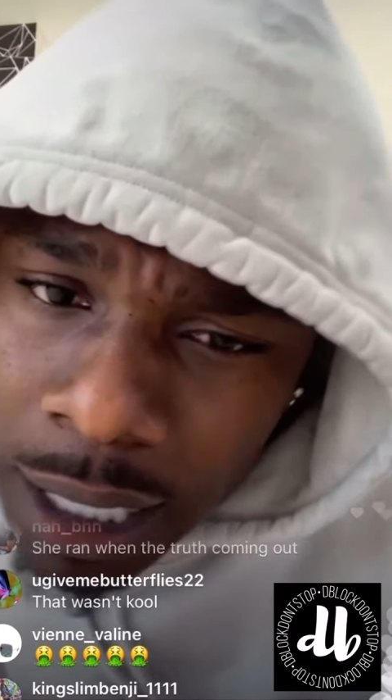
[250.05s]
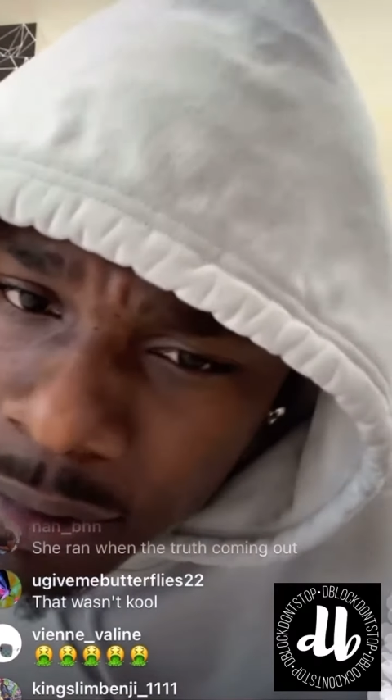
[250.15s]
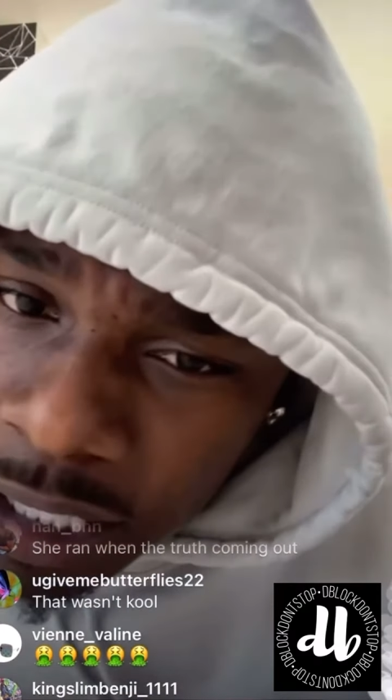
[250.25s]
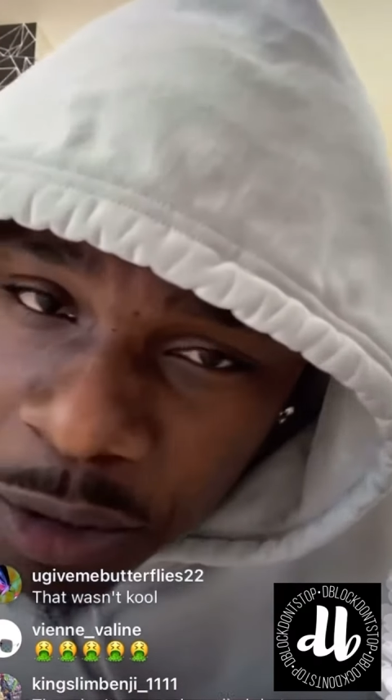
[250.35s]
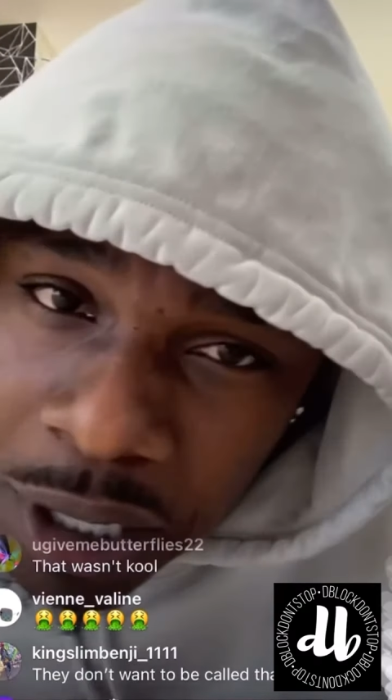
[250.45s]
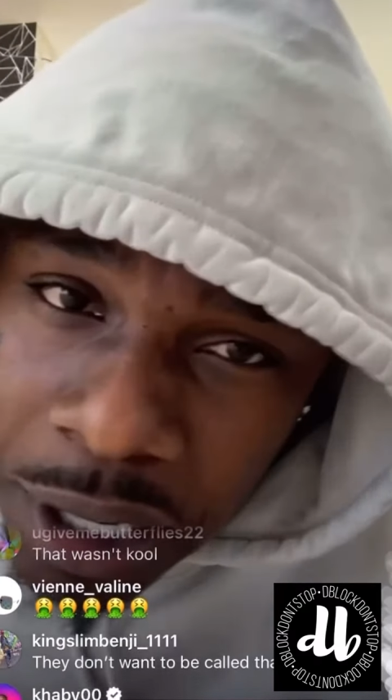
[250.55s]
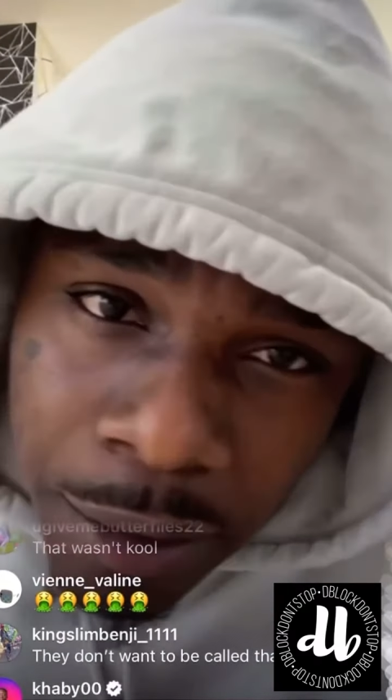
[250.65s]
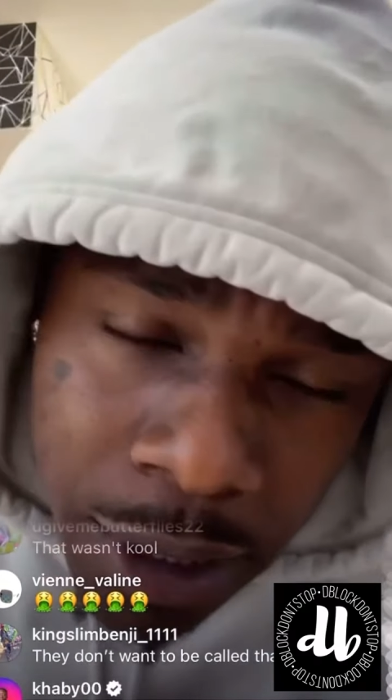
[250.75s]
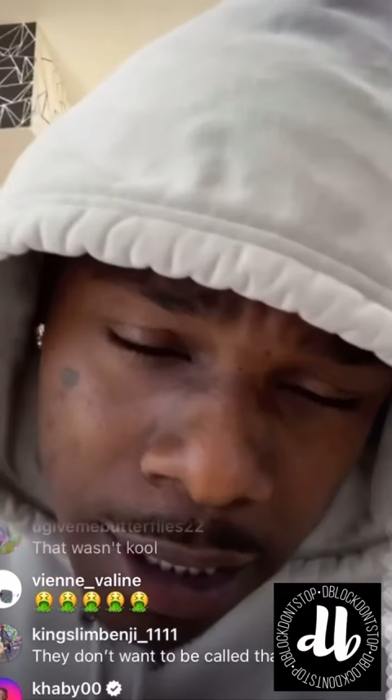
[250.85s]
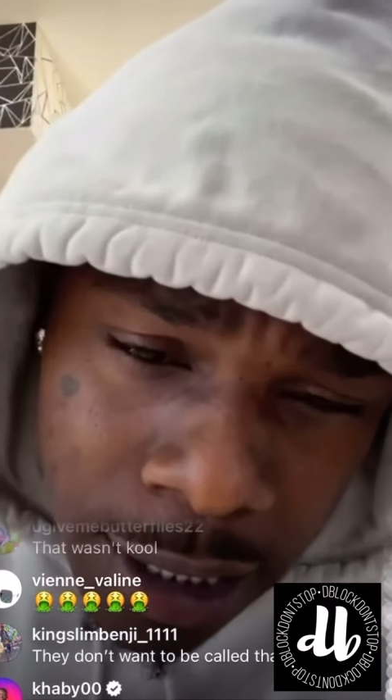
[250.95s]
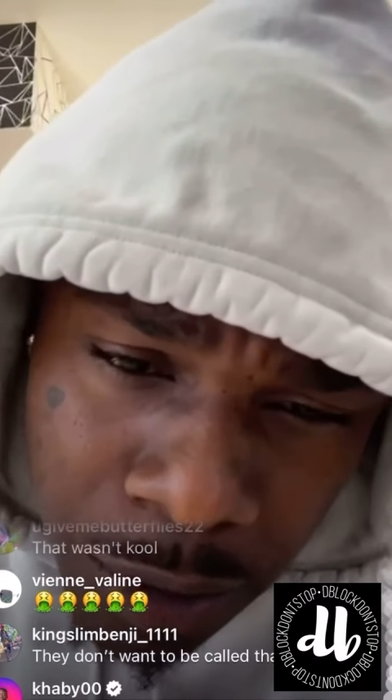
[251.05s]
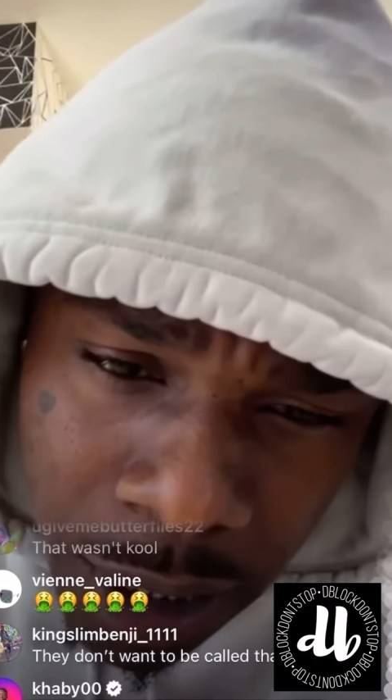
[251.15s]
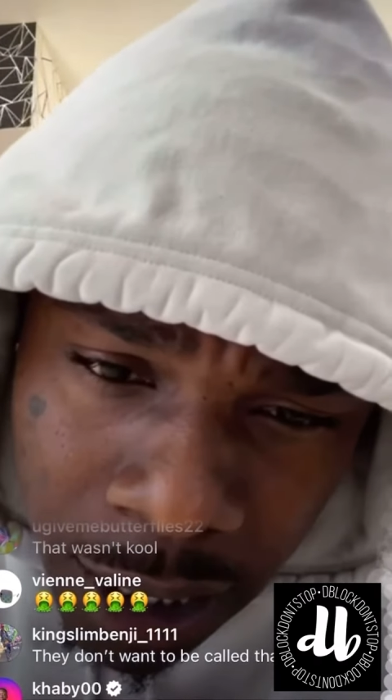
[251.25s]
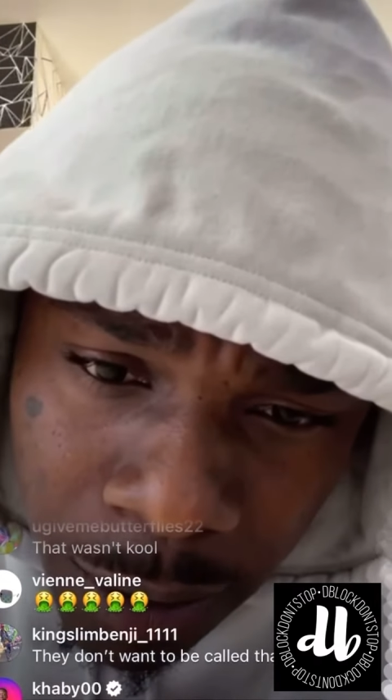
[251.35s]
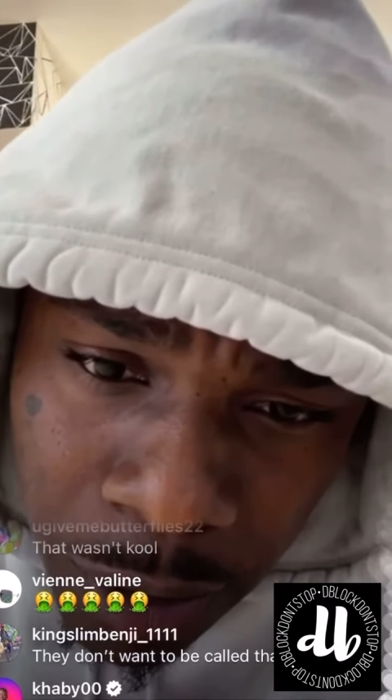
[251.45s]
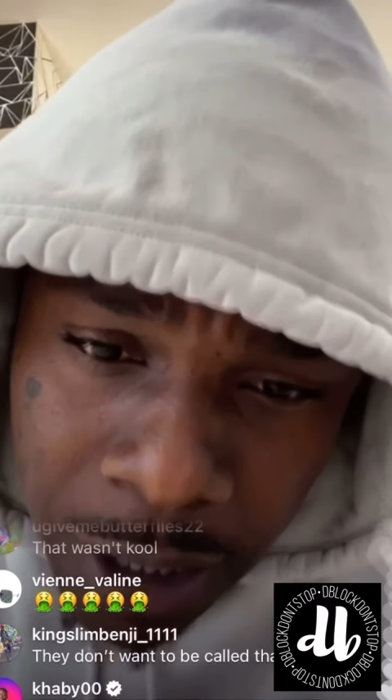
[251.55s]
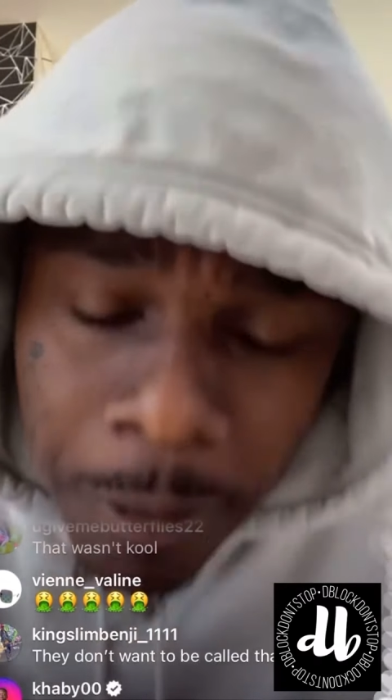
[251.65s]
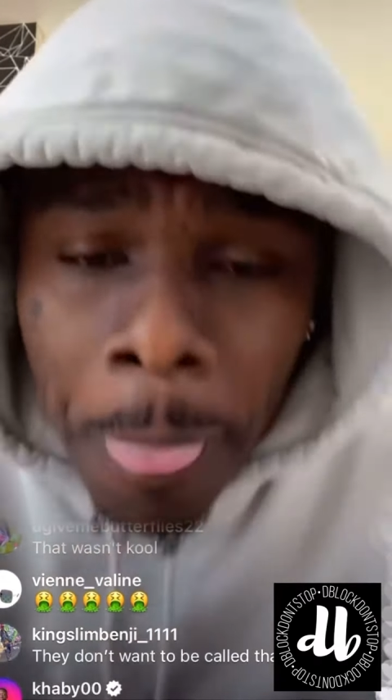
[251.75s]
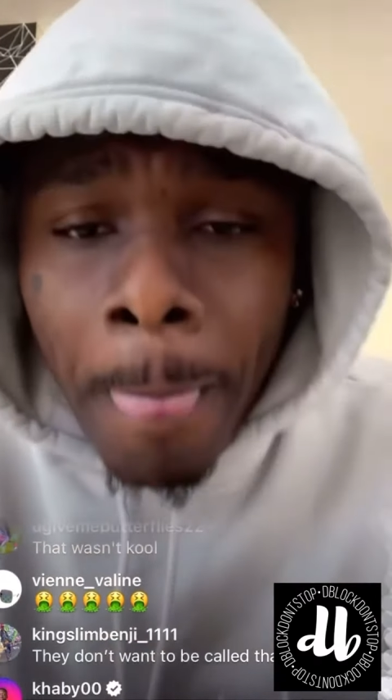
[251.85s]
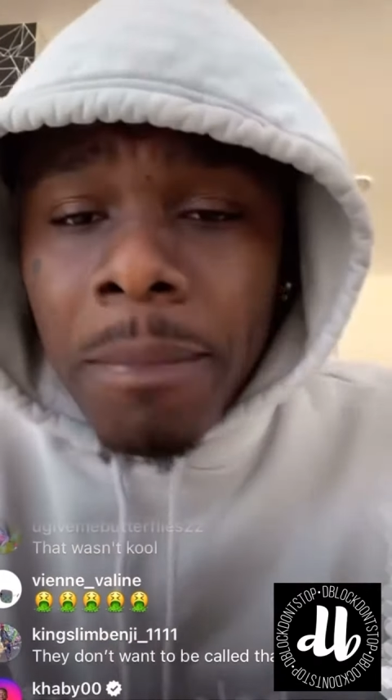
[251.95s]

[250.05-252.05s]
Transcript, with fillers: And if this will come with it, this will come with it.